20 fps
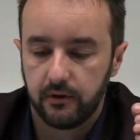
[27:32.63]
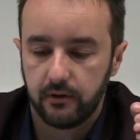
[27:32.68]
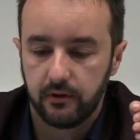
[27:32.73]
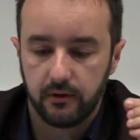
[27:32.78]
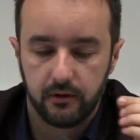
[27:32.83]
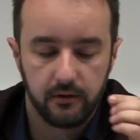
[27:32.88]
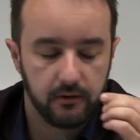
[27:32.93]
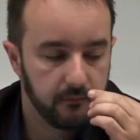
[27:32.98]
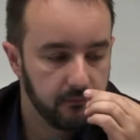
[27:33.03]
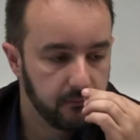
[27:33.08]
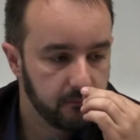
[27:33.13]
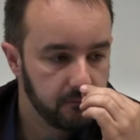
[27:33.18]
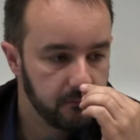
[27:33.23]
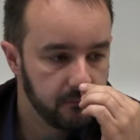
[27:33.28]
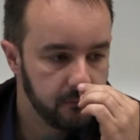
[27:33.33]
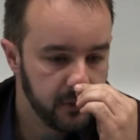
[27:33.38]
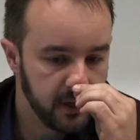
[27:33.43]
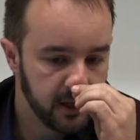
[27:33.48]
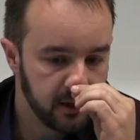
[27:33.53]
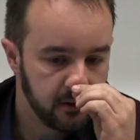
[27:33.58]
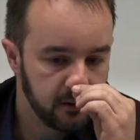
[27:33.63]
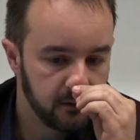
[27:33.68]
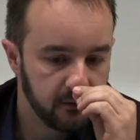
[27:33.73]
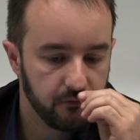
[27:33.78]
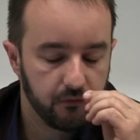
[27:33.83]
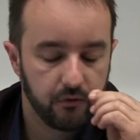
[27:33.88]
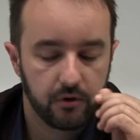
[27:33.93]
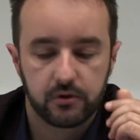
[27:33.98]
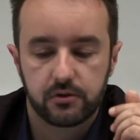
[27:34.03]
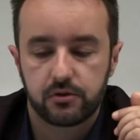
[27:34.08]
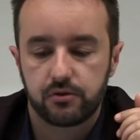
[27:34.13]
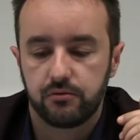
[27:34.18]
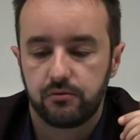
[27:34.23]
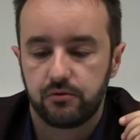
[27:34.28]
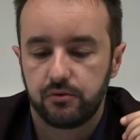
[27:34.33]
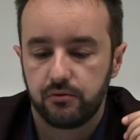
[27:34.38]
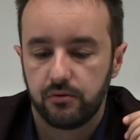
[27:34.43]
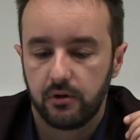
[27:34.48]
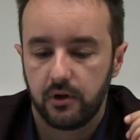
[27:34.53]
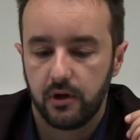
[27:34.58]
a big
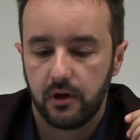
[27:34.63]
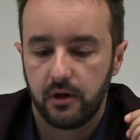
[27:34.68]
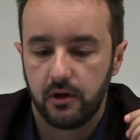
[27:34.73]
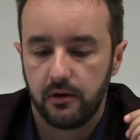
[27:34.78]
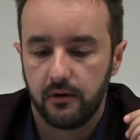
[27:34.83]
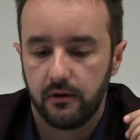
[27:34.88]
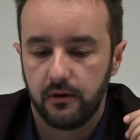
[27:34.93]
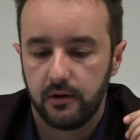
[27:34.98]
work to do